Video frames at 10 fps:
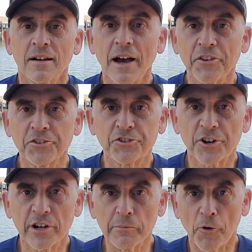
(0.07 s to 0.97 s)
Hi, this is
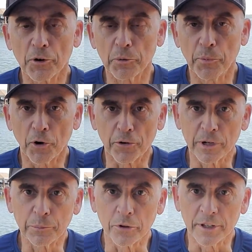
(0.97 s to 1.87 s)
Jerry Mona with Boater
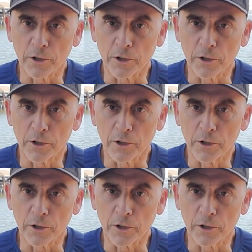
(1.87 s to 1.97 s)
Input.